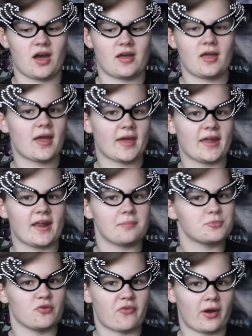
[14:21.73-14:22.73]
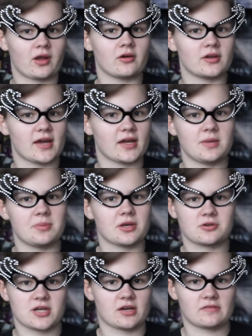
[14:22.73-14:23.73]
Again, I'm not very good at keeping
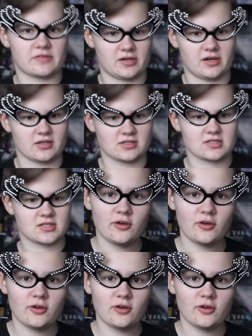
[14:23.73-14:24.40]
track of the cast.